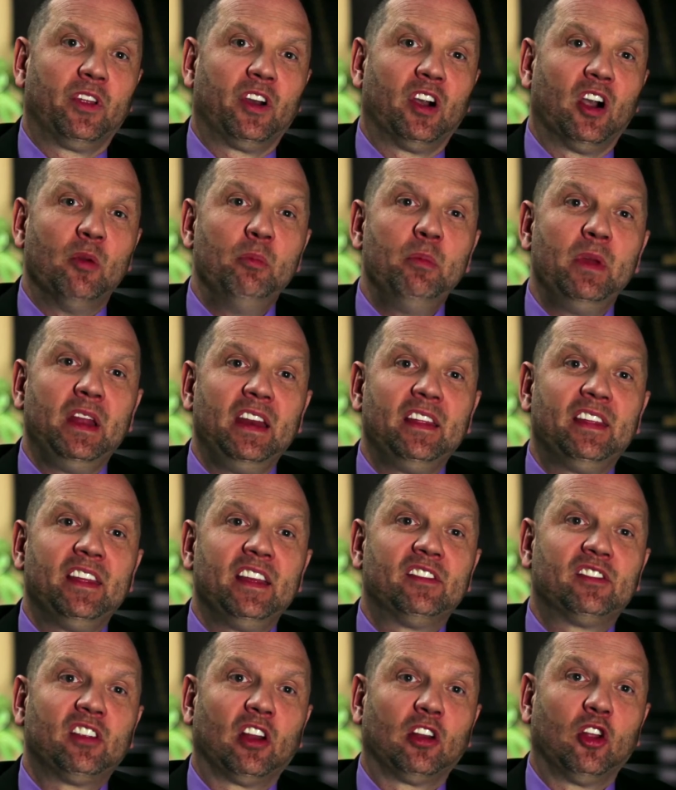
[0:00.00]
There are many
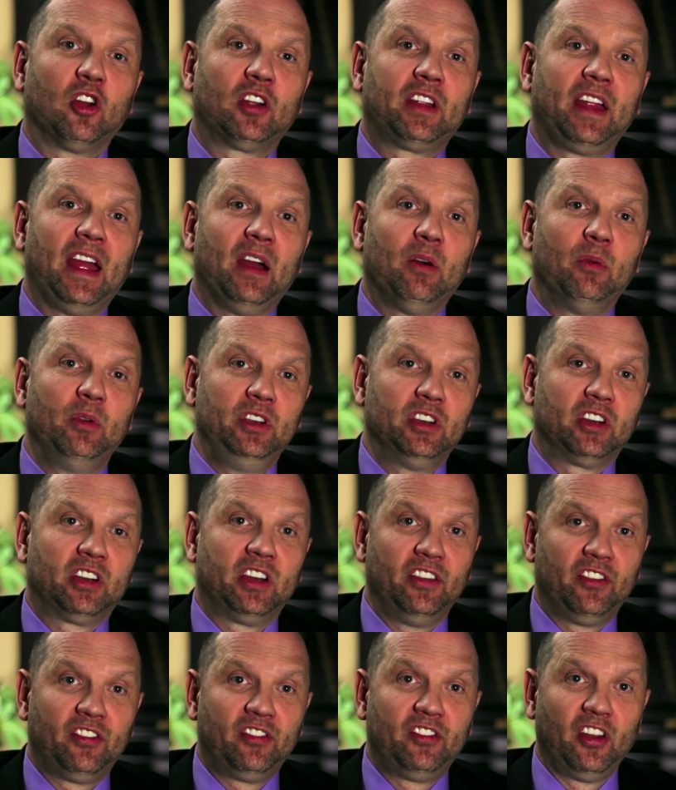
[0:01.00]
things to look at when you're
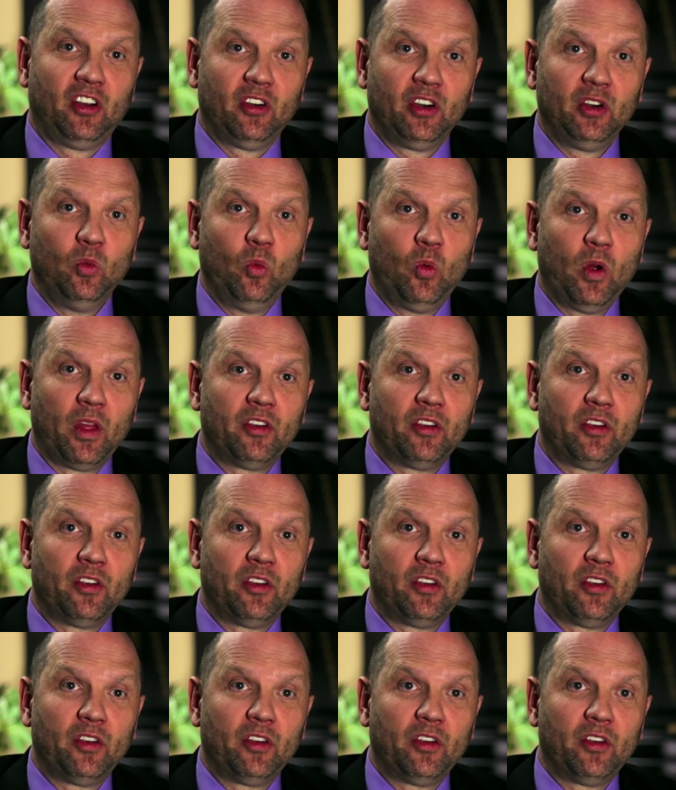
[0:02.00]
considering